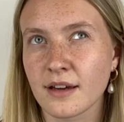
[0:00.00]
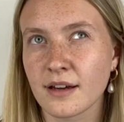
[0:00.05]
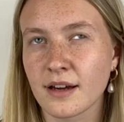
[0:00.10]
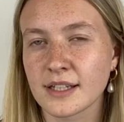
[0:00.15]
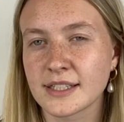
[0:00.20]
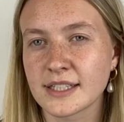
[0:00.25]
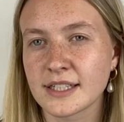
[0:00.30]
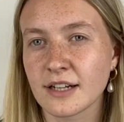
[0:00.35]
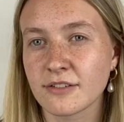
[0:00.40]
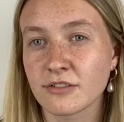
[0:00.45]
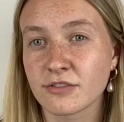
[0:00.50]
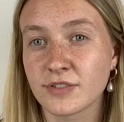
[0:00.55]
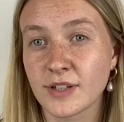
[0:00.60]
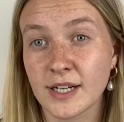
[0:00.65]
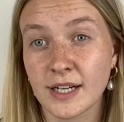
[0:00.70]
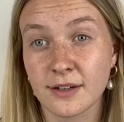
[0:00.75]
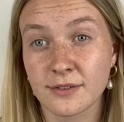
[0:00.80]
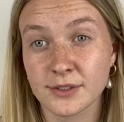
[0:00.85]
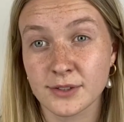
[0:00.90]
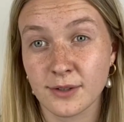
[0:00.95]
I did have a
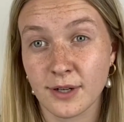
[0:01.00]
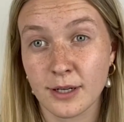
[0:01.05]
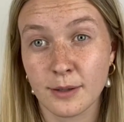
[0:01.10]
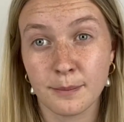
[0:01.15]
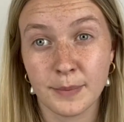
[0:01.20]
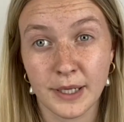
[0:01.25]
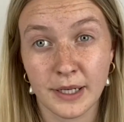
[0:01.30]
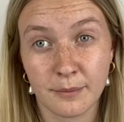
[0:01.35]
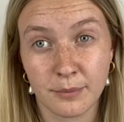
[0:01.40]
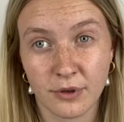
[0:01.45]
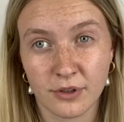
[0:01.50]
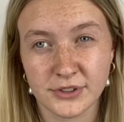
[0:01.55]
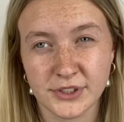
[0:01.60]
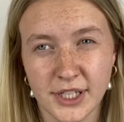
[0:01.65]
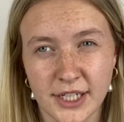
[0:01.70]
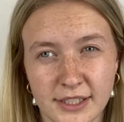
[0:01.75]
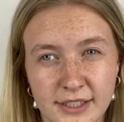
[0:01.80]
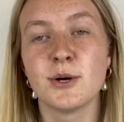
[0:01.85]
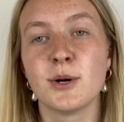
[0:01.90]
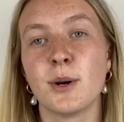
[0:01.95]
feeling it was quite a big
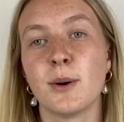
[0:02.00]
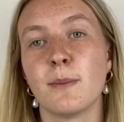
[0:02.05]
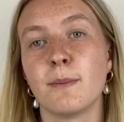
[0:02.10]
project,